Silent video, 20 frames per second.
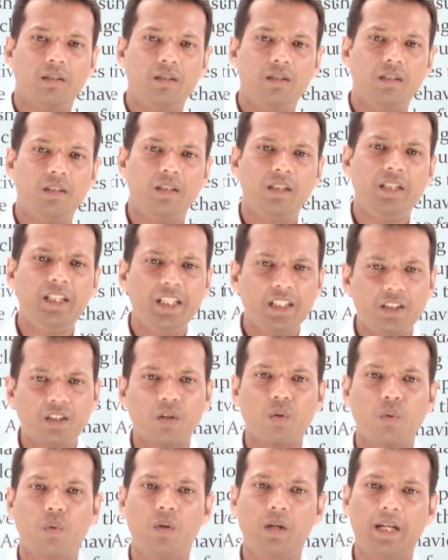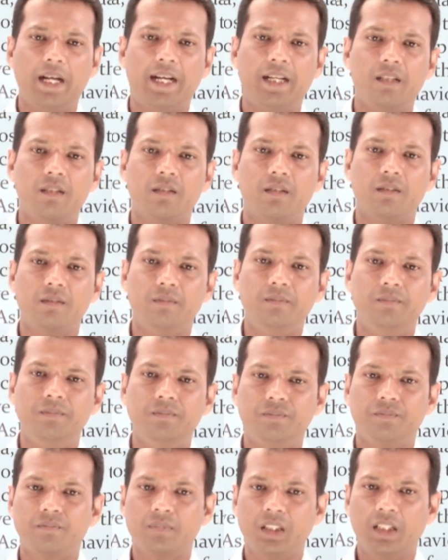lead the role, and
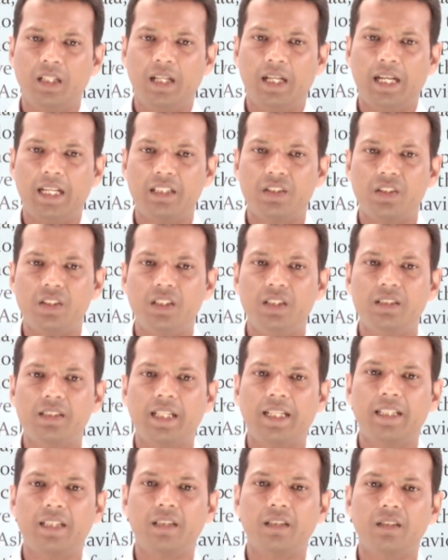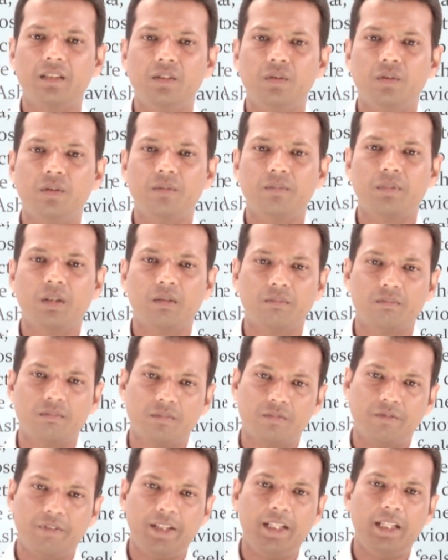and she is like
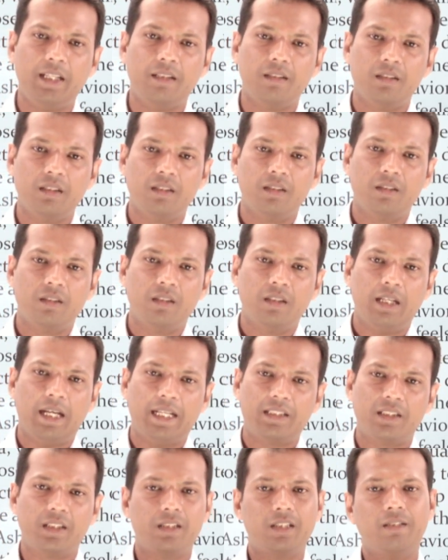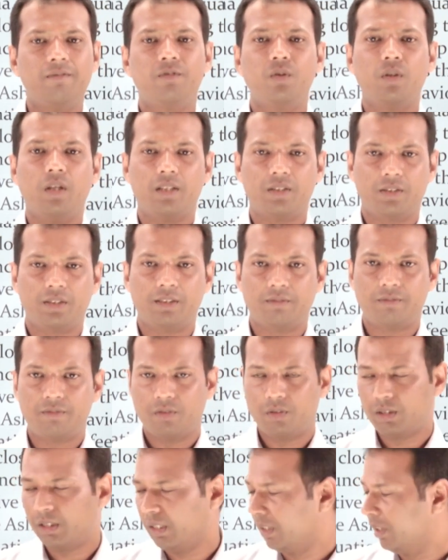very assertive to herself.
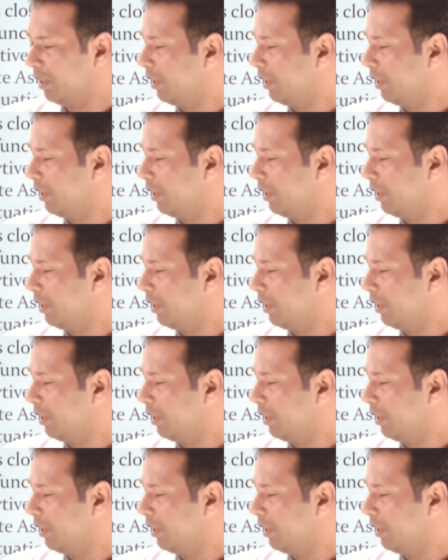Okay,